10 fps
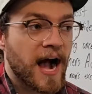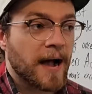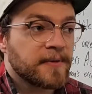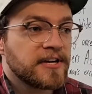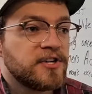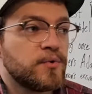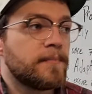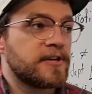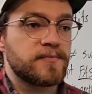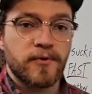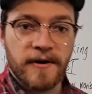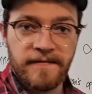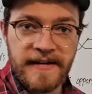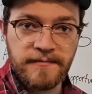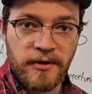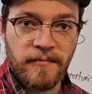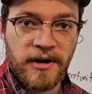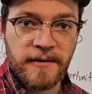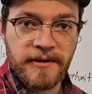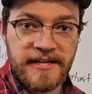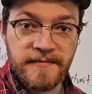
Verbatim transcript: I'm gonna do a bunch more on Facebook Marketplace